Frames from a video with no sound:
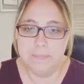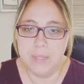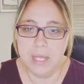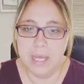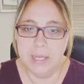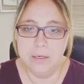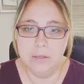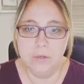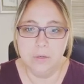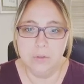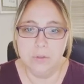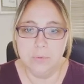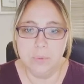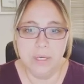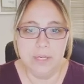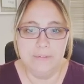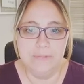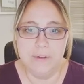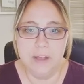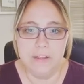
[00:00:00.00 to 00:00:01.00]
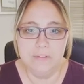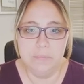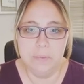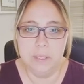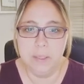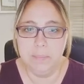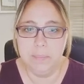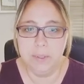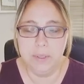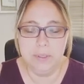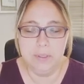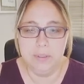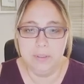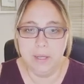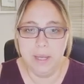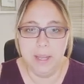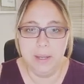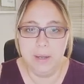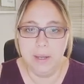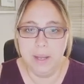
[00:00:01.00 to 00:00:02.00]
don't know, 3 to 5 people.
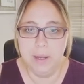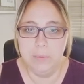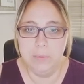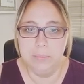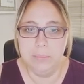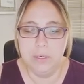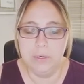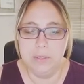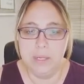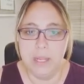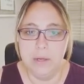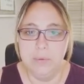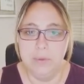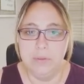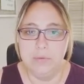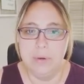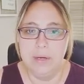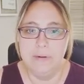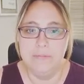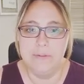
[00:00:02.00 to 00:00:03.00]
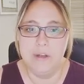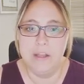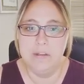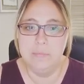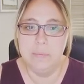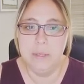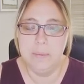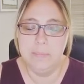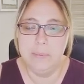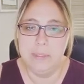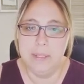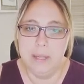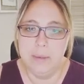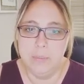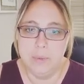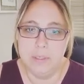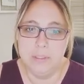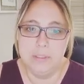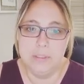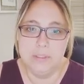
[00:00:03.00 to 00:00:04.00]
I would be okay with 3 to 5 people. I
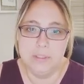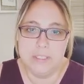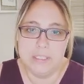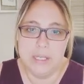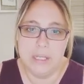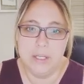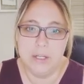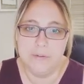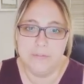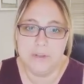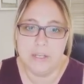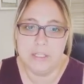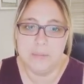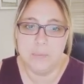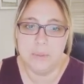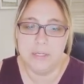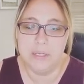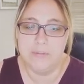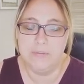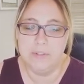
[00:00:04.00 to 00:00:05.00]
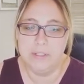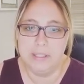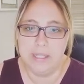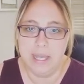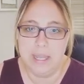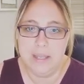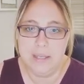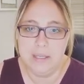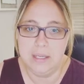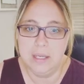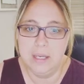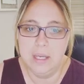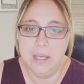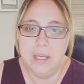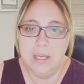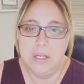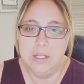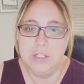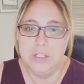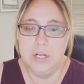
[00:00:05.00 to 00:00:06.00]
will critique your Facebook if you like.
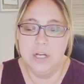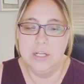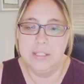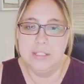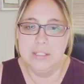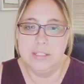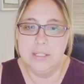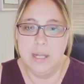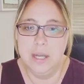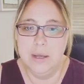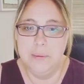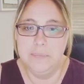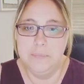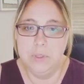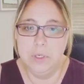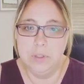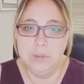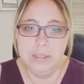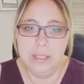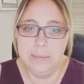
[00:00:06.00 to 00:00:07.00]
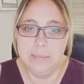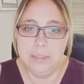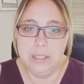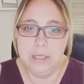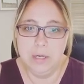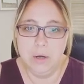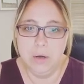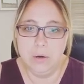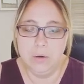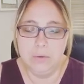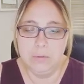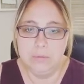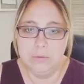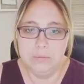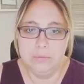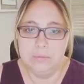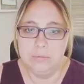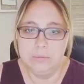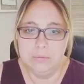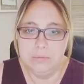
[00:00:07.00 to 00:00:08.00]
Just, let me
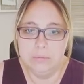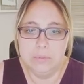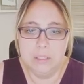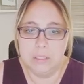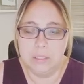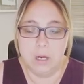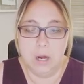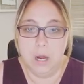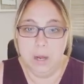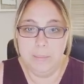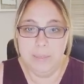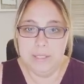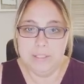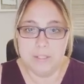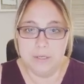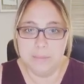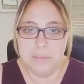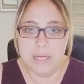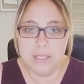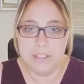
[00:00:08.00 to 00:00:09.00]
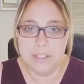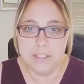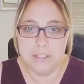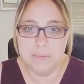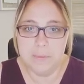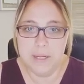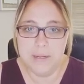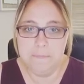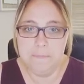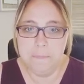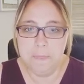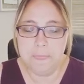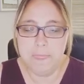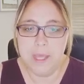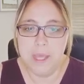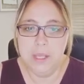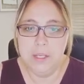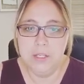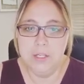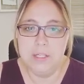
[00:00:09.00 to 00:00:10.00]
know in the comments or message me.
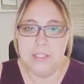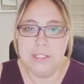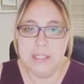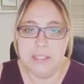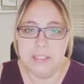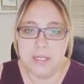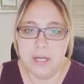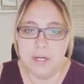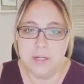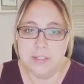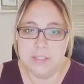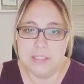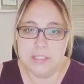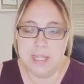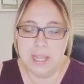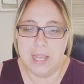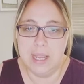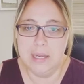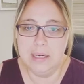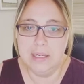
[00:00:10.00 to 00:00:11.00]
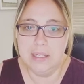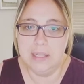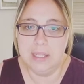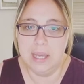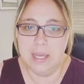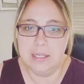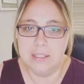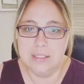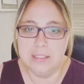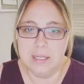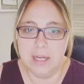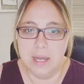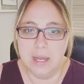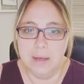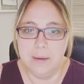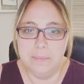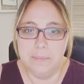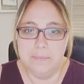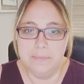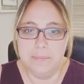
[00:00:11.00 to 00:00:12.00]
You just need to understand that
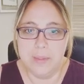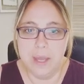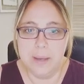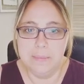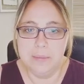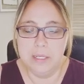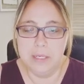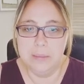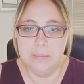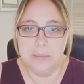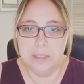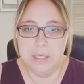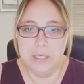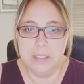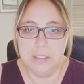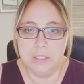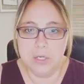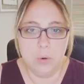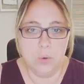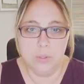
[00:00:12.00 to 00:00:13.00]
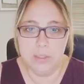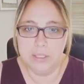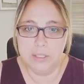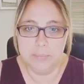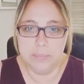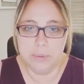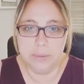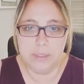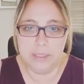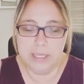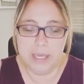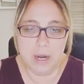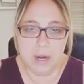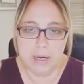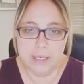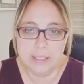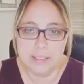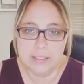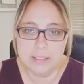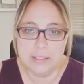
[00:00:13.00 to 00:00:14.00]
I'm going to be totally brutally
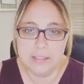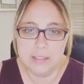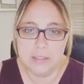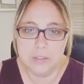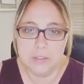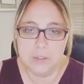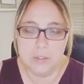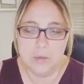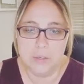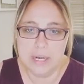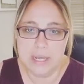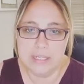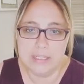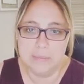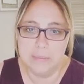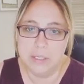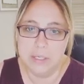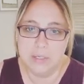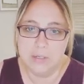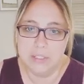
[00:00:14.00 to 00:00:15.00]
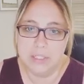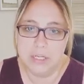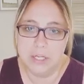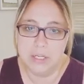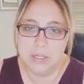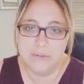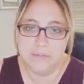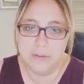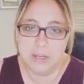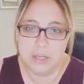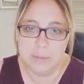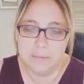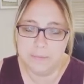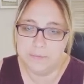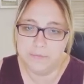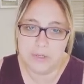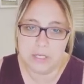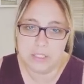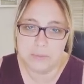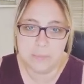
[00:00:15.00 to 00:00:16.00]
honest. So don't ask me to critique your
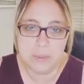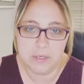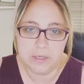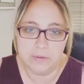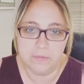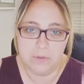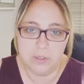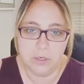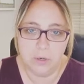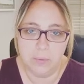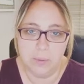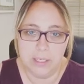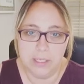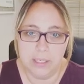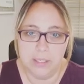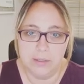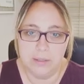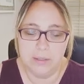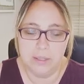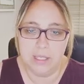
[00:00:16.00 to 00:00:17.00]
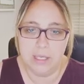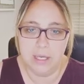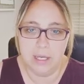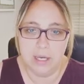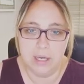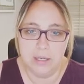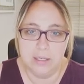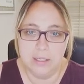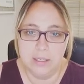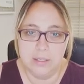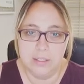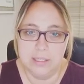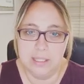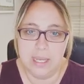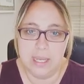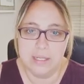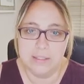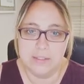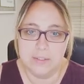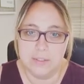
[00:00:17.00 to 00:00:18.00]
Facebook if you don't want to hear
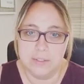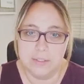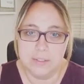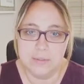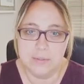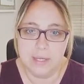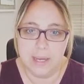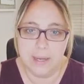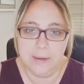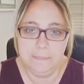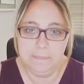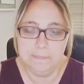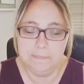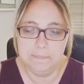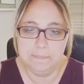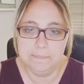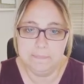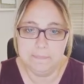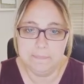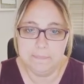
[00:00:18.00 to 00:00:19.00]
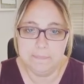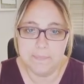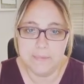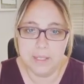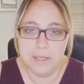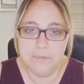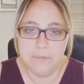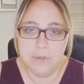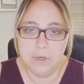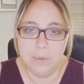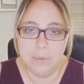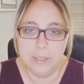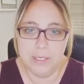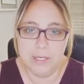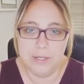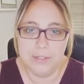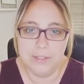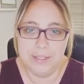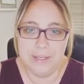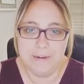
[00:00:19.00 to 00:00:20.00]
the answers. Okay. If you don't want to
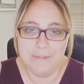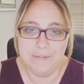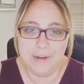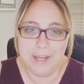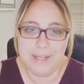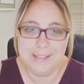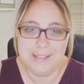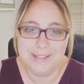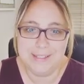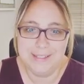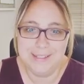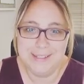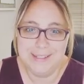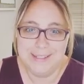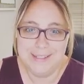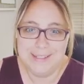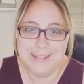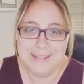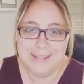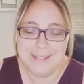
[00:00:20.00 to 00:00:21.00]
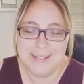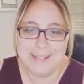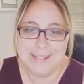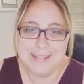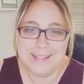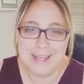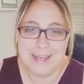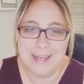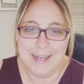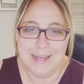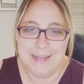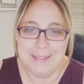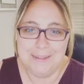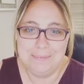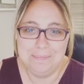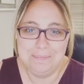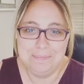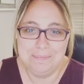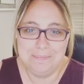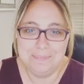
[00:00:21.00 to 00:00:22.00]
hear the advice, because
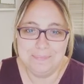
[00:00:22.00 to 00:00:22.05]
I'm